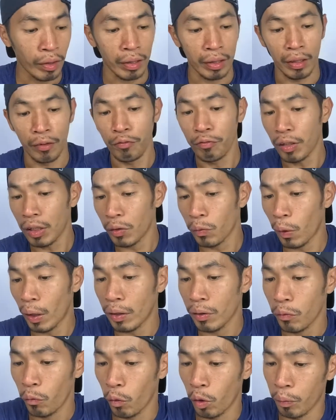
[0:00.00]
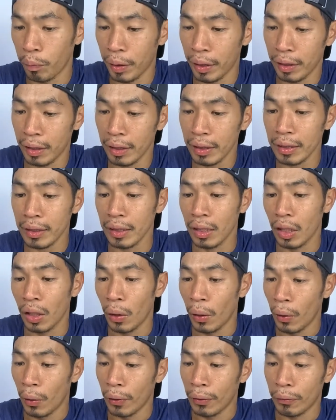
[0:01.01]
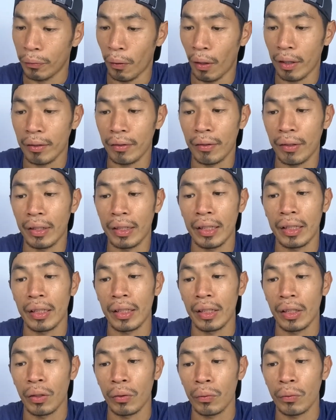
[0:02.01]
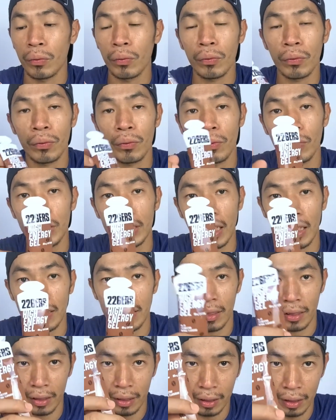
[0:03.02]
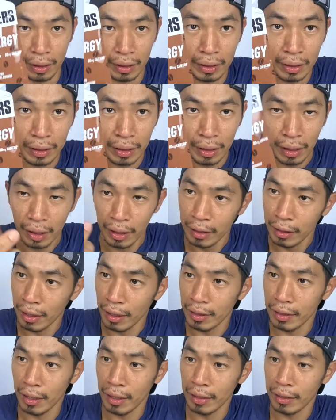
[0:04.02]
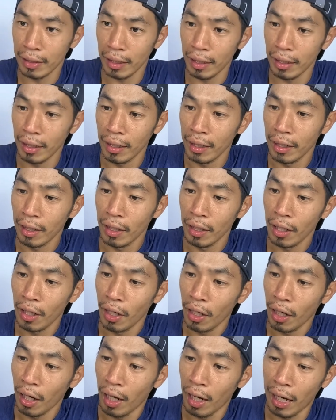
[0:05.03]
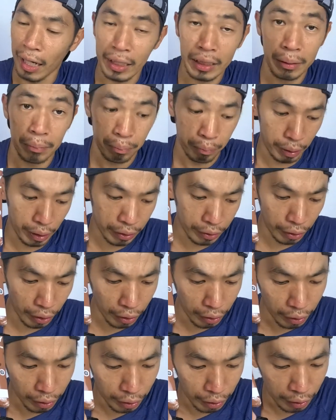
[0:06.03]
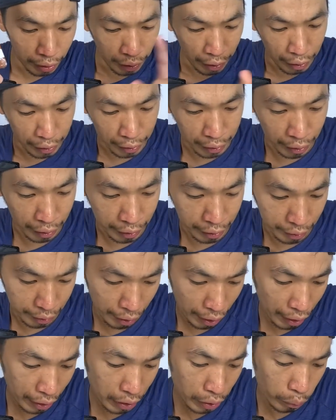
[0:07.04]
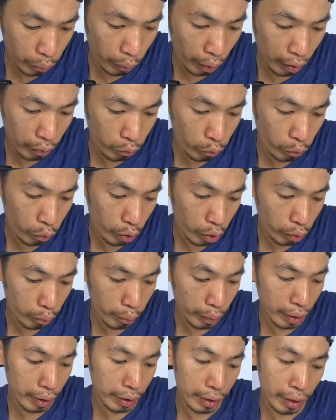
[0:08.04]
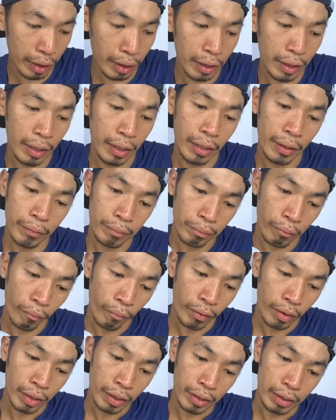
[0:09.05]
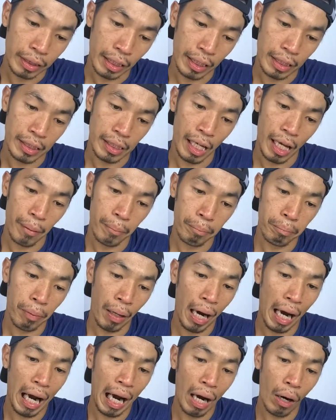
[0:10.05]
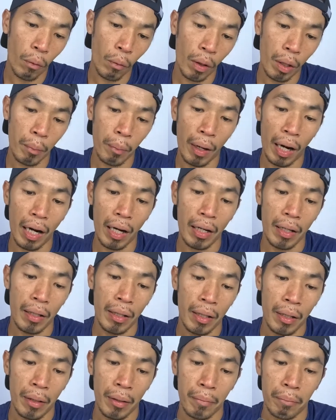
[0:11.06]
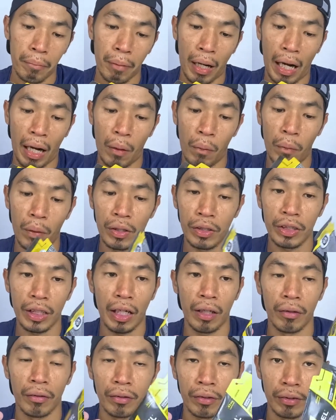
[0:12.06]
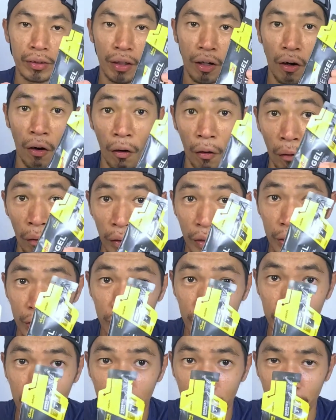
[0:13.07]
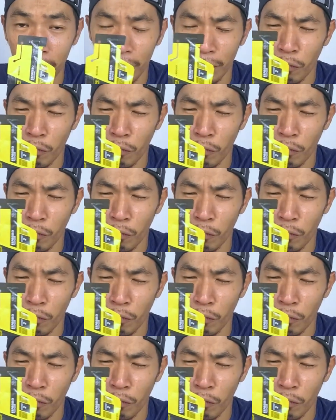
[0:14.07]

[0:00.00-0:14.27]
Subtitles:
The first one will be this 22 to 6 years. This is the Espresso. The next one will be this Powerbar Power Gel, the original.